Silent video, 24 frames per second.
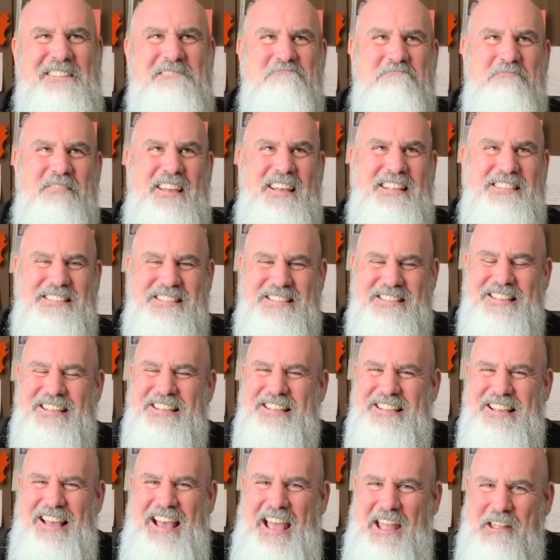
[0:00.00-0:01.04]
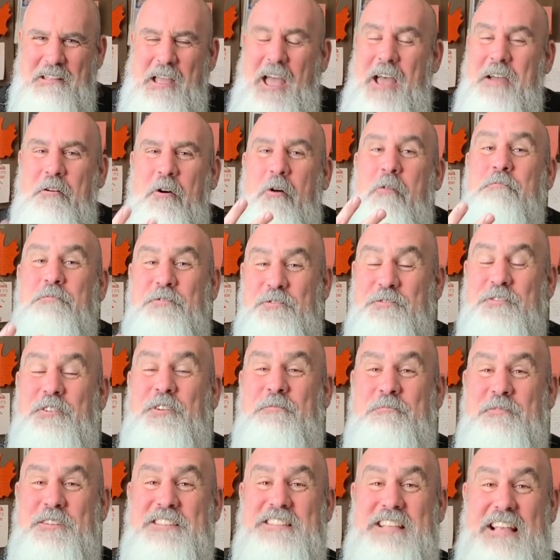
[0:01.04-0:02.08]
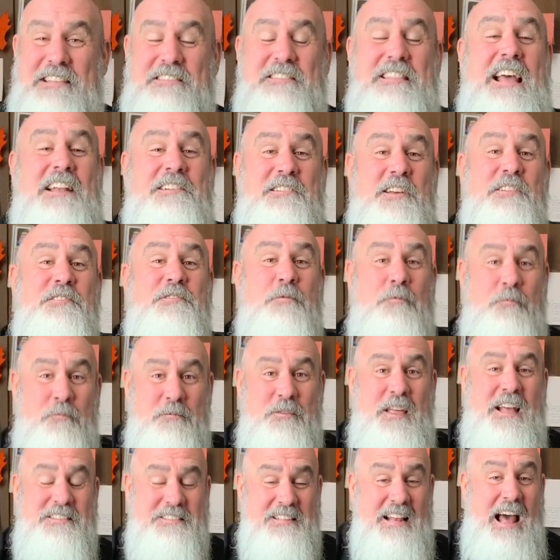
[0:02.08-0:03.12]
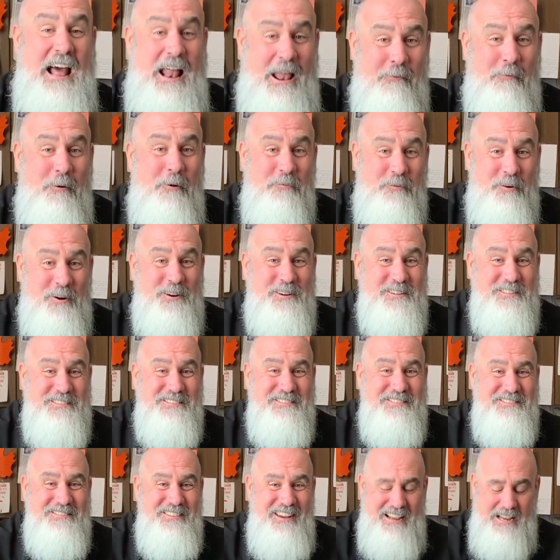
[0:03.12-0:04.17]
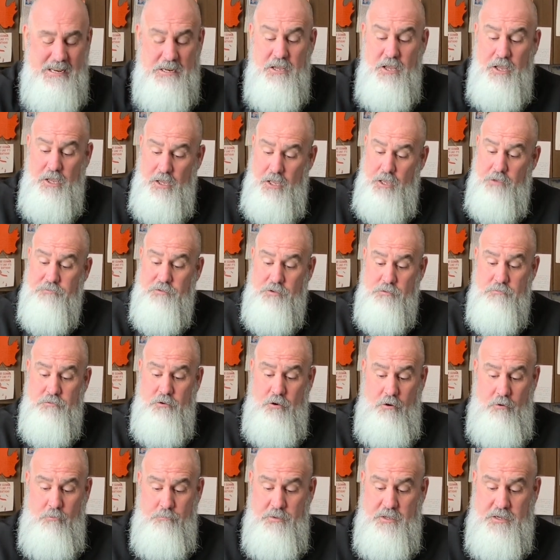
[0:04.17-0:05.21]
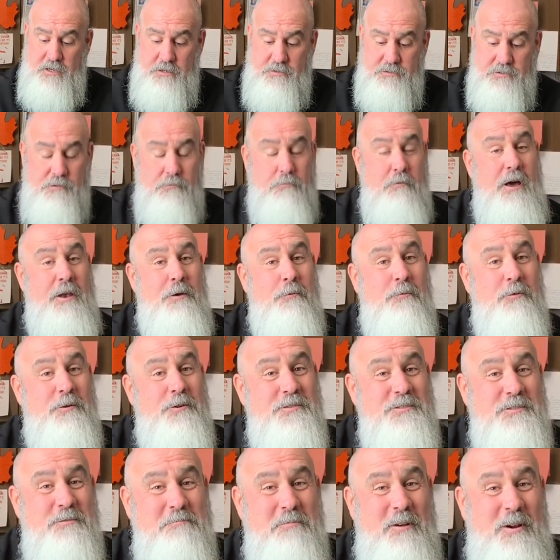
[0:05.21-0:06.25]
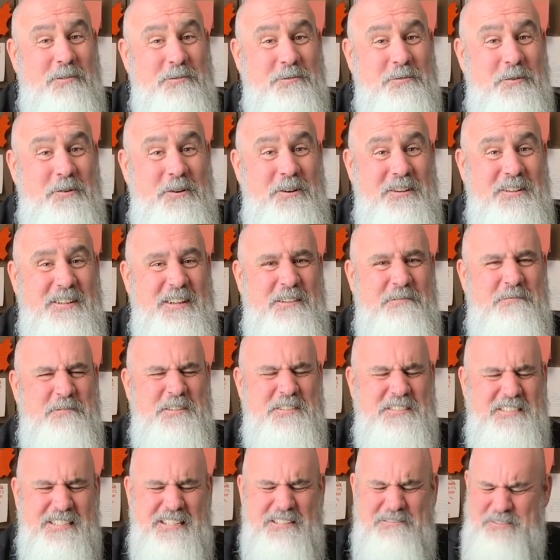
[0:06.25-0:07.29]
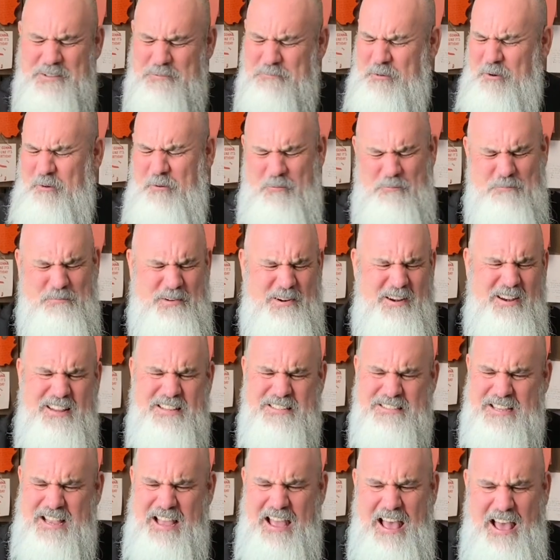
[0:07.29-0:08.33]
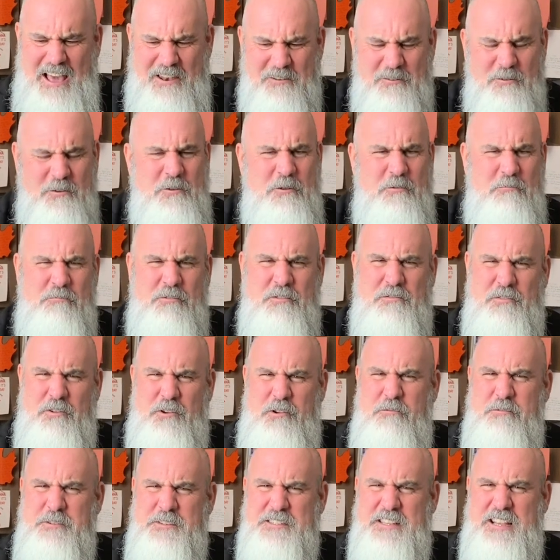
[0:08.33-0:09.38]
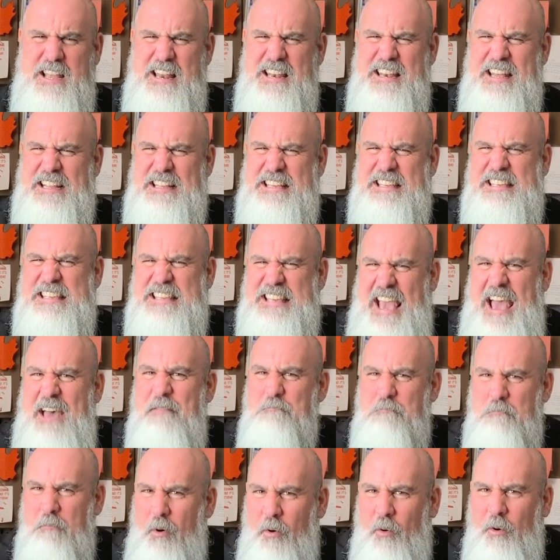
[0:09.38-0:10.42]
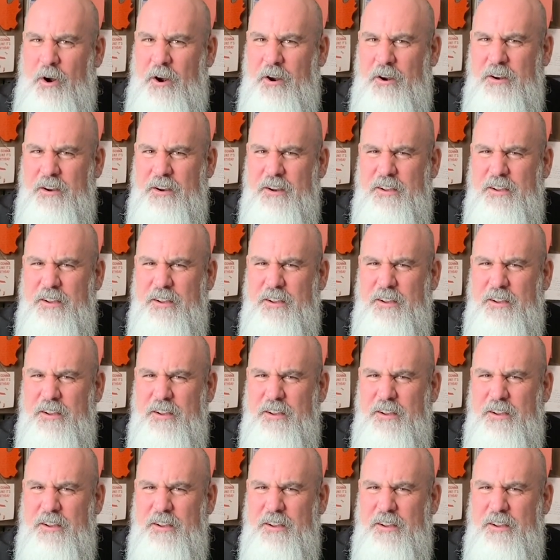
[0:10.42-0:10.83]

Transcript: that's I, I hope you hear me say that doesn't that's not how it works right if you go because you want to worship our lord and receive him oh praise god but if you're going to kind of get more